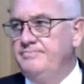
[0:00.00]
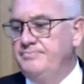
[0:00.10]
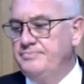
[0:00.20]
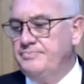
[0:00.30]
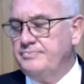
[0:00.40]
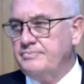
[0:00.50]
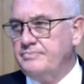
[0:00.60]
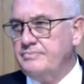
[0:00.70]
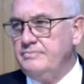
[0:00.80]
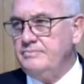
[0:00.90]

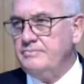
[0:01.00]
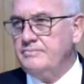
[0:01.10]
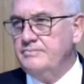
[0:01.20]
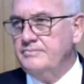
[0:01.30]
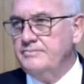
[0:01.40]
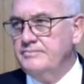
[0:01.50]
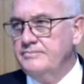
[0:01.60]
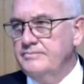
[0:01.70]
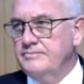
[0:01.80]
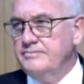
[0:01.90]

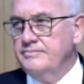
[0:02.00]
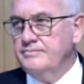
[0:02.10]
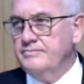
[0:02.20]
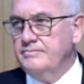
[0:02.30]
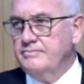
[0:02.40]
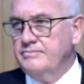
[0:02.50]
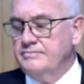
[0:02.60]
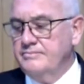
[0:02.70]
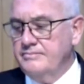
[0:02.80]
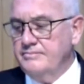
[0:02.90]

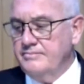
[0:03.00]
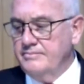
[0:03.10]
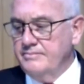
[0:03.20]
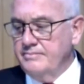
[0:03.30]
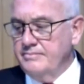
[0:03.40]
(silence)